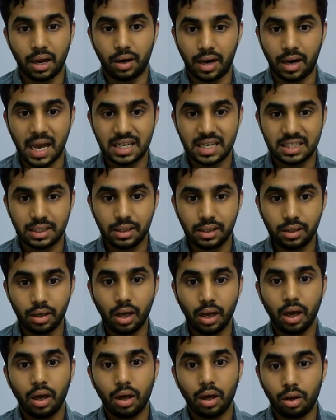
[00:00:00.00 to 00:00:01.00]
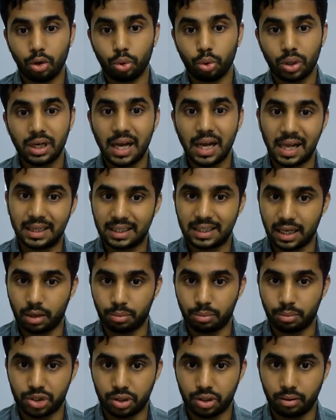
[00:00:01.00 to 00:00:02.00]
National Rural
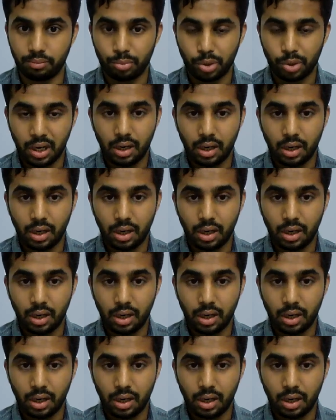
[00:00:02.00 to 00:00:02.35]
Healthcare Mission.